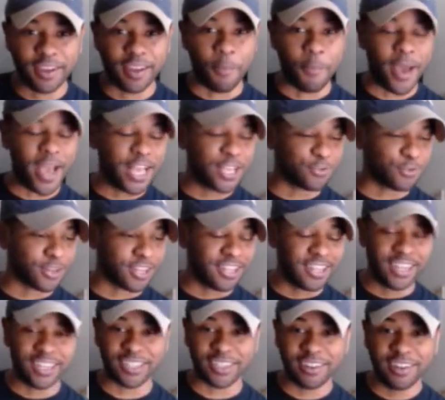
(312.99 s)
a man's
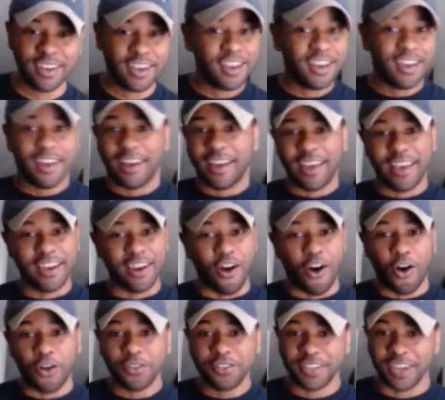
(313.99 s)
religion, and
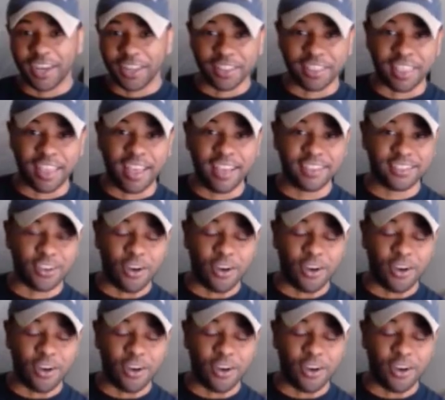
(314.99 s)
all these other things.